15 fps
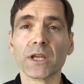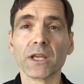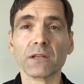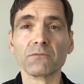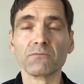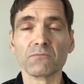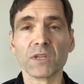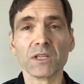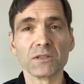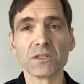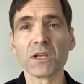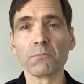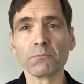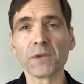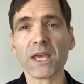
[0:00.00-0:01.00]
And in
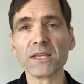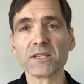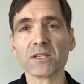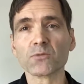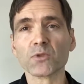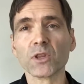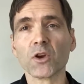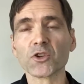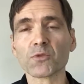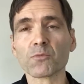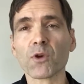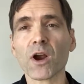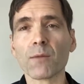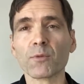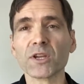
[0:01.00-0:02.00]
some cases with larger
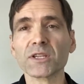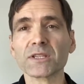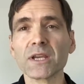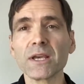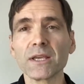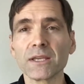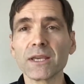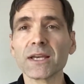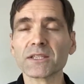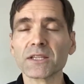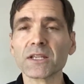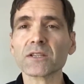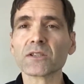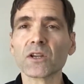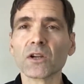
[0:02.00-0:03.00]
properties, yes,
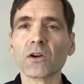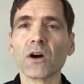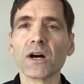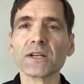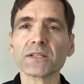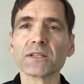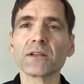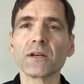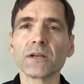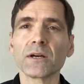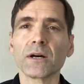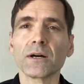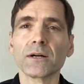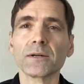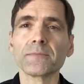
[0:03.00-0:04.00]
it is going to cost
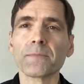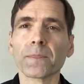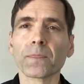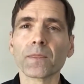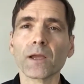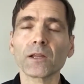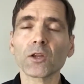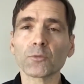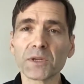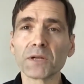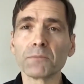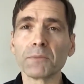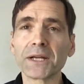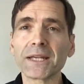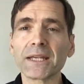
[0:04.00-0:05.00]
a little bit
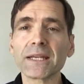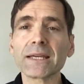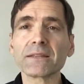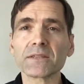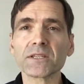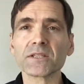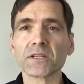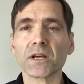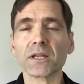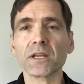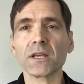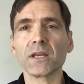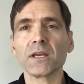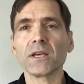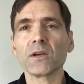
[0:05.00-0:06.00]
of money to get this done.